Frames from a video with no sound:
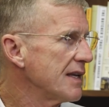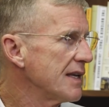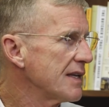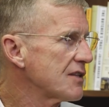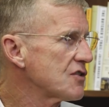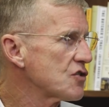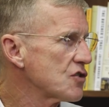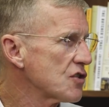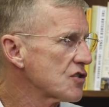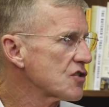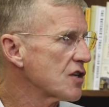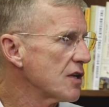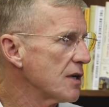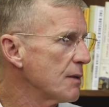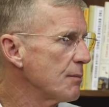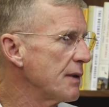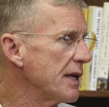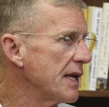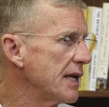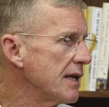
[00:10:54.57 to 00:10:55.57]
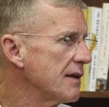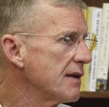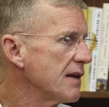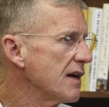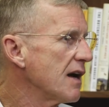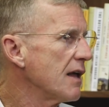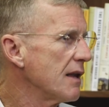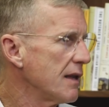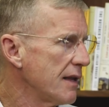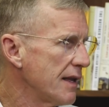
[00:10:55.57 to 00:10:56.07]
It's just going to be
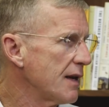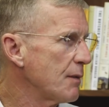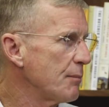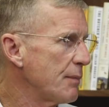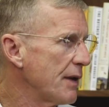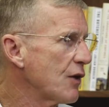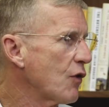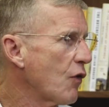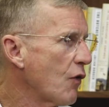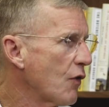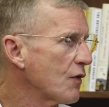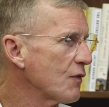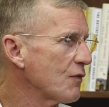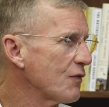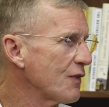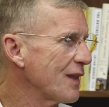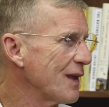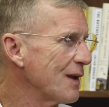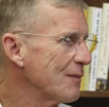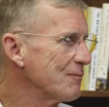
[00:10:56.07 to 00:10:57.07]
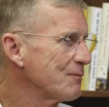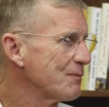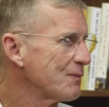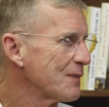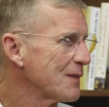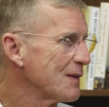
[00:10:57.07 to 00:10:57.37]
a little bit harder for them